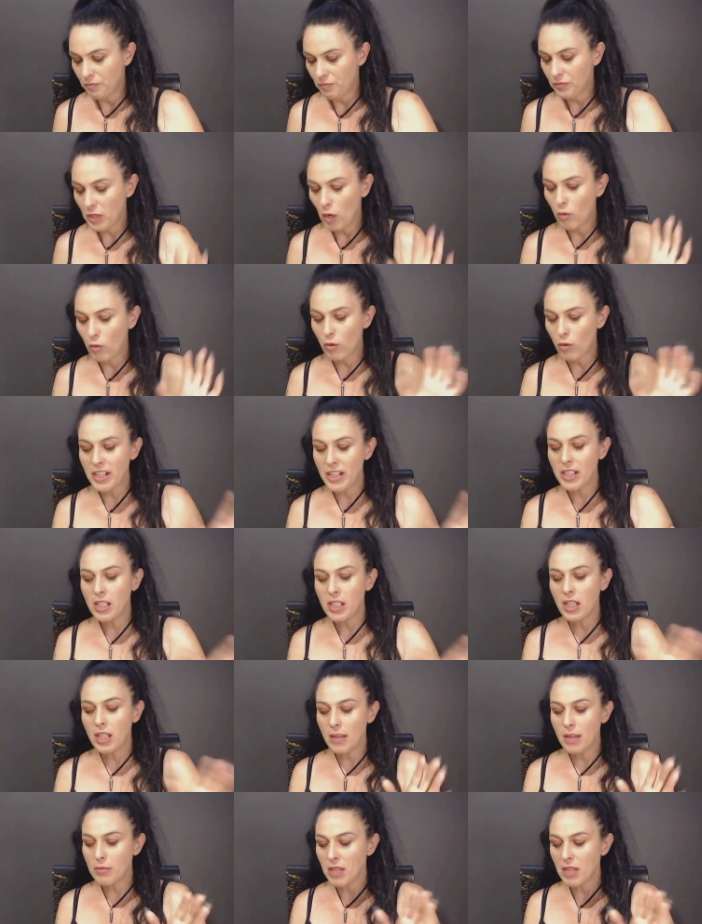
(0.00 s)

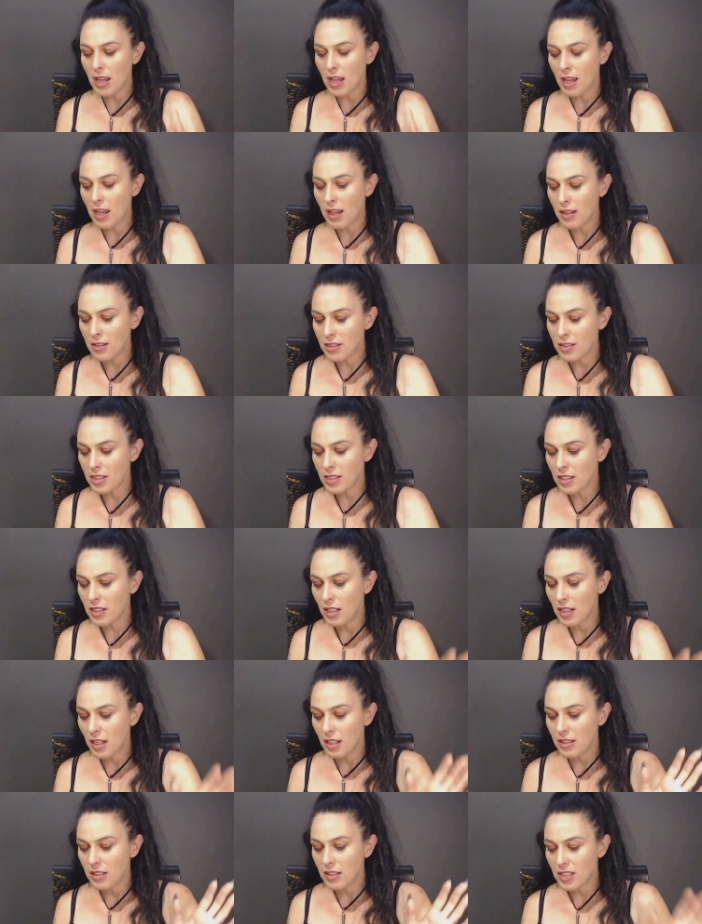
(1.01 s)
Reclaim your art.
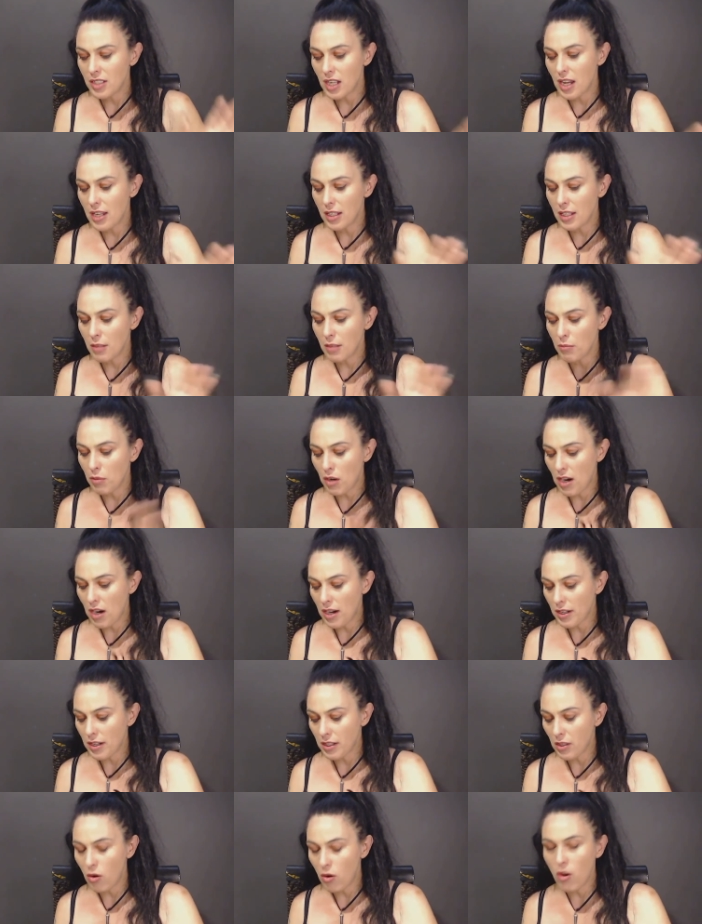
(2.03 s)
Take a break.
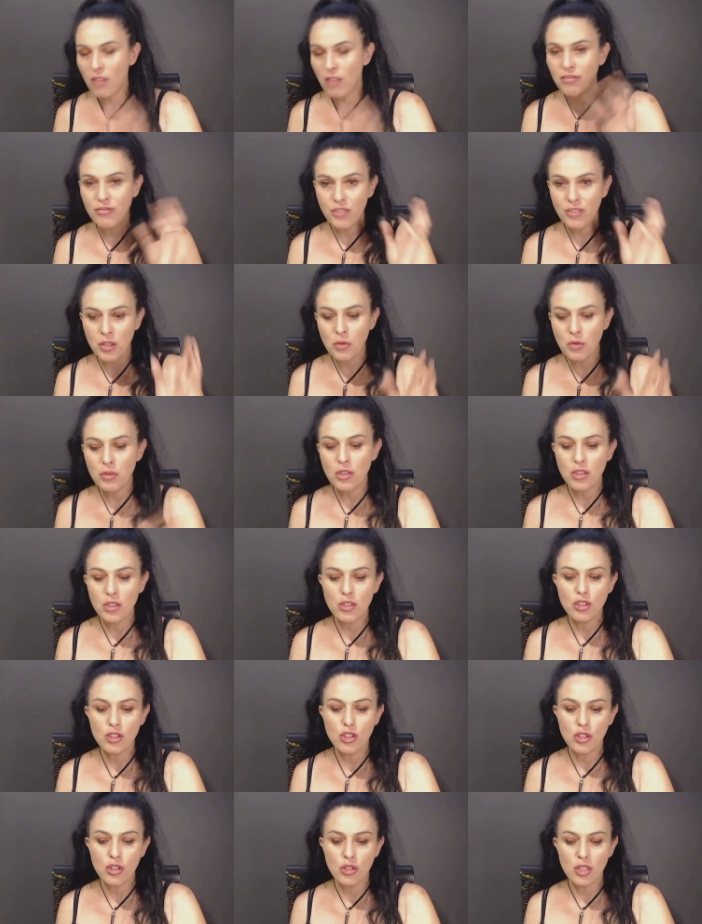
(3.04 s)
I feel you're
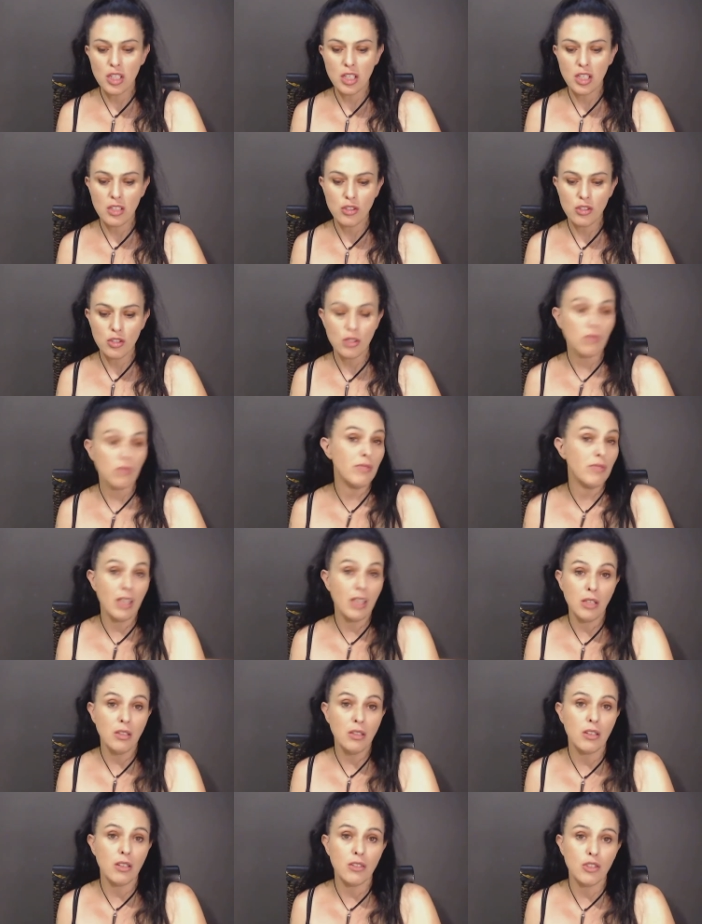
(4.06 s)
tuning into it. There you
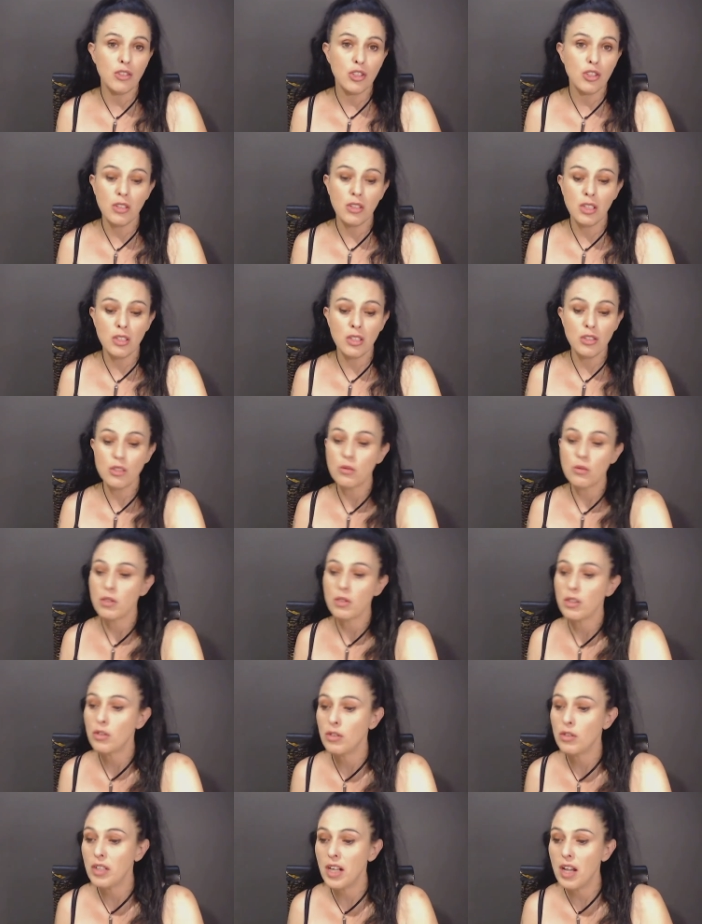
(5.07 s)
go. You're tuning into it.
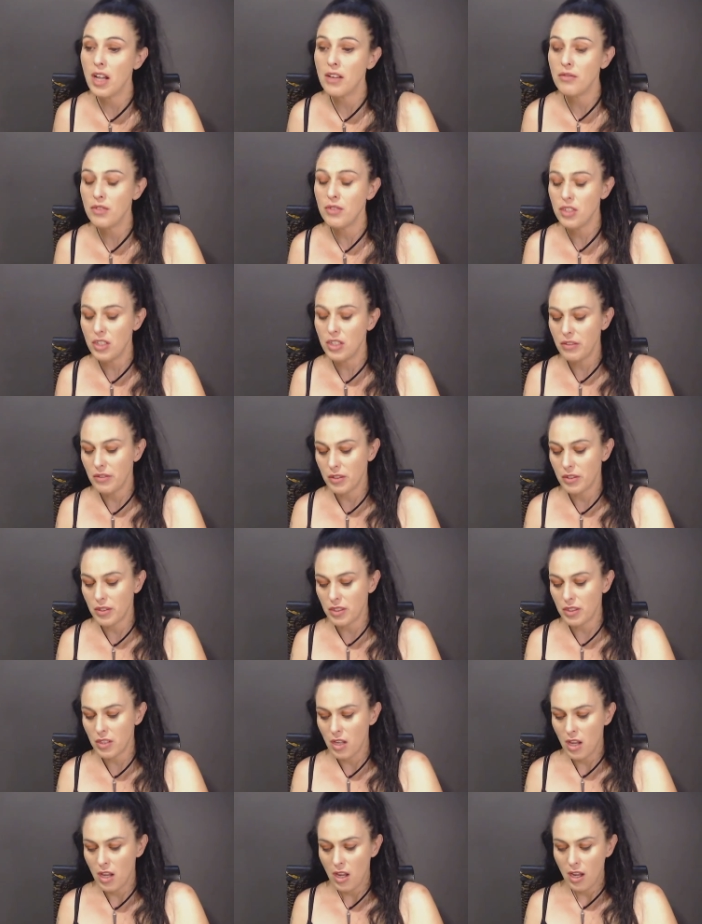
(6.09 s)
Creative endeavors.
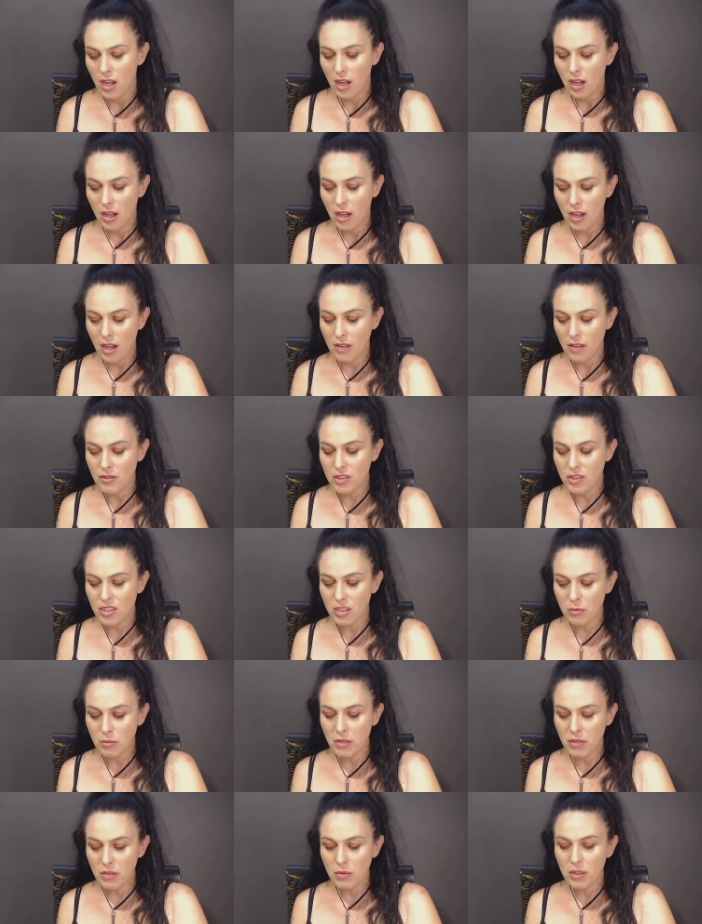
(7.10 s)
Uh, this can
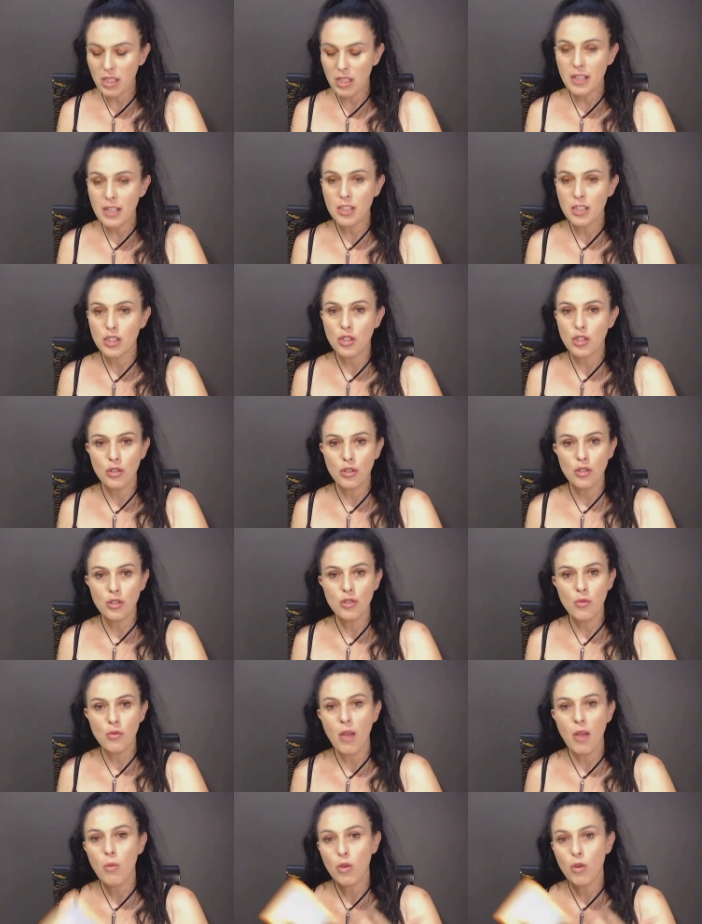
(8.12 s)
be relating to who you
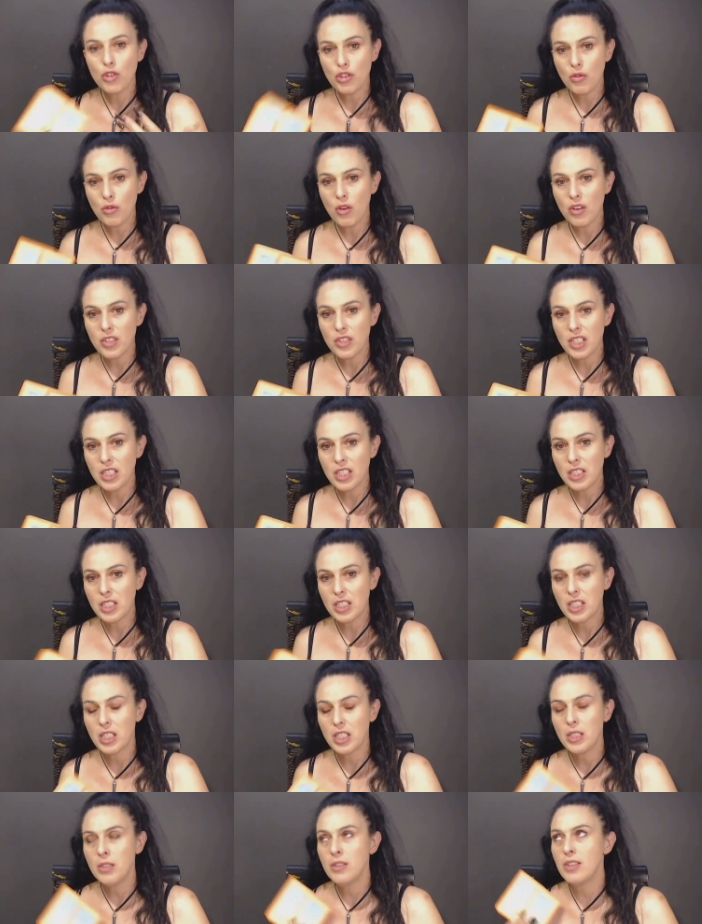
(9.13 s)
are, what your
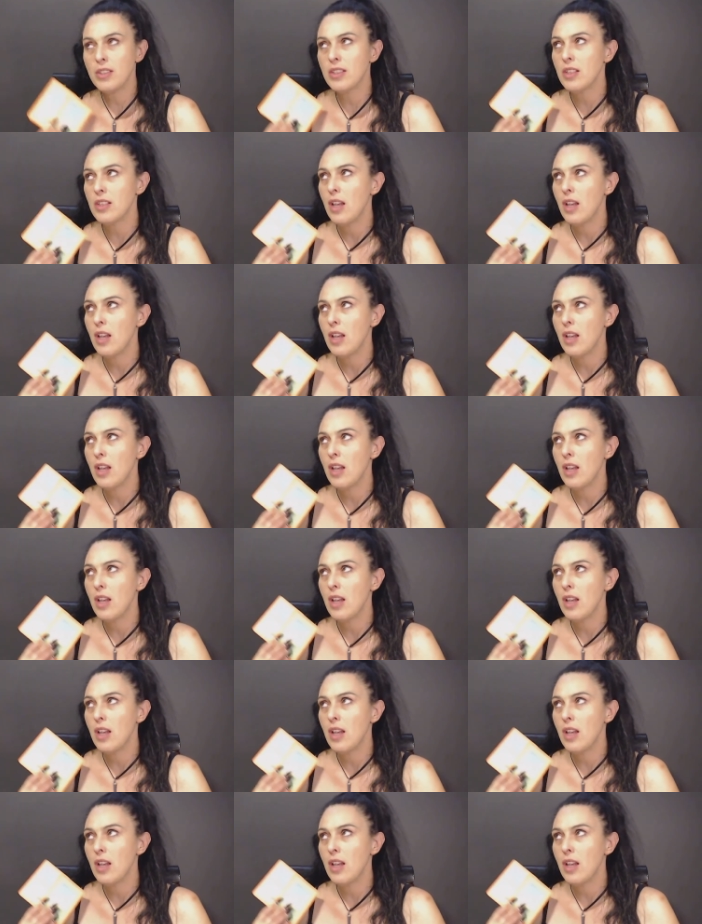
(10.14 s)
identity is.